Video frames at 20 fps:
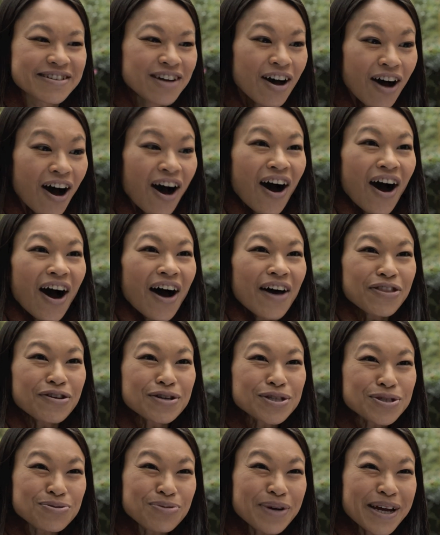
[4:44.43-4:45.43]
Oh,
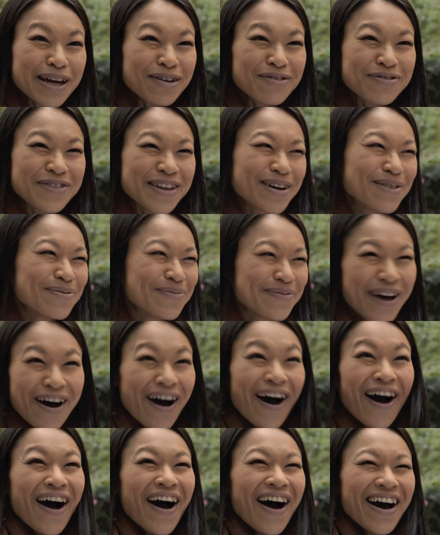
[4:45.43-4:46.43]
there's three of them.
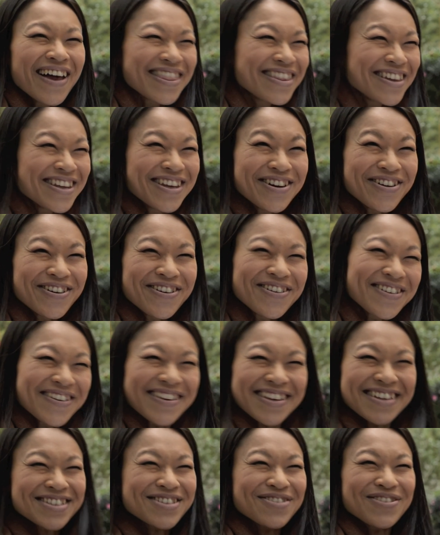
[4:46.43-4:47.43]
Oh, you know,
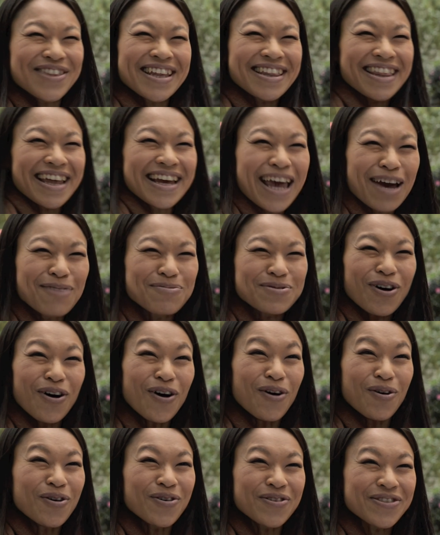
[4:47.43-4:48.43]
so they kept,
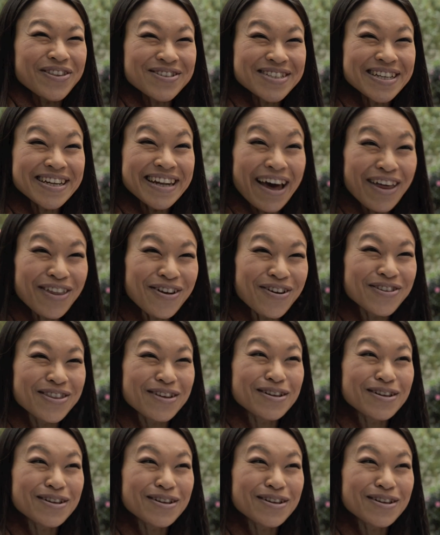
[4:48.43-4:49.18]
oh, there's another.